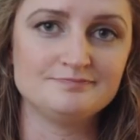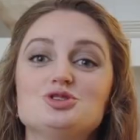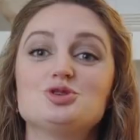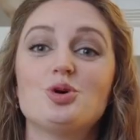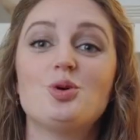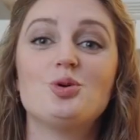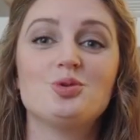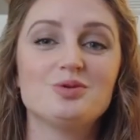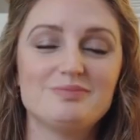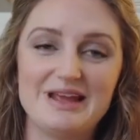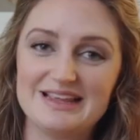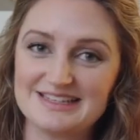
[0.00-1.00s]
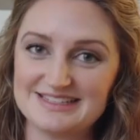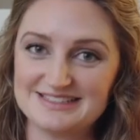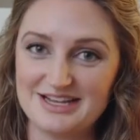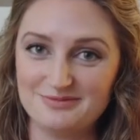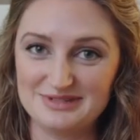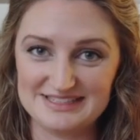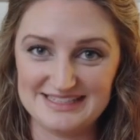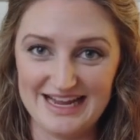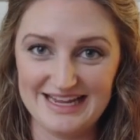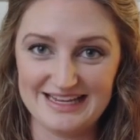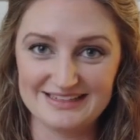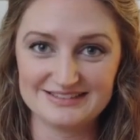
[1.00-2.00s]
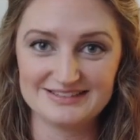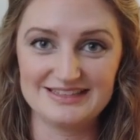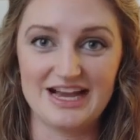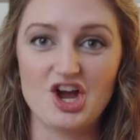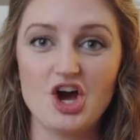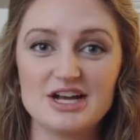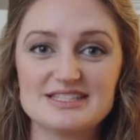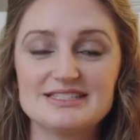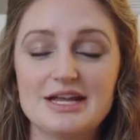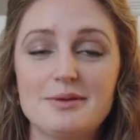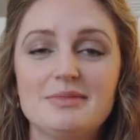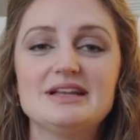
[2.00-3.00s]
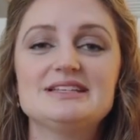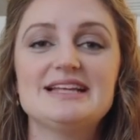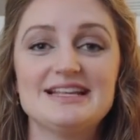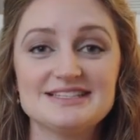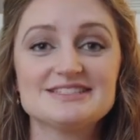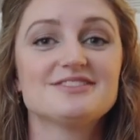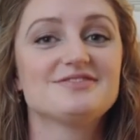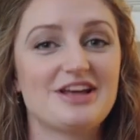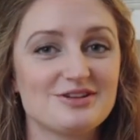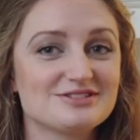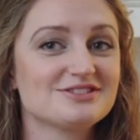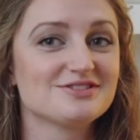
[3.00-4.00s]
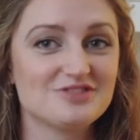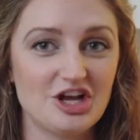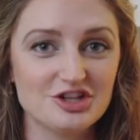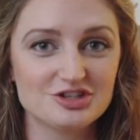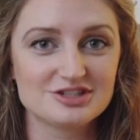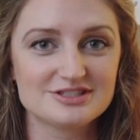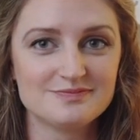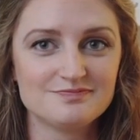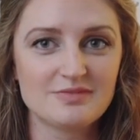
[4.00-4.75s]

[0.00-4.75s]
Don't make this same mistake. That cost him tens of thousands of dollars.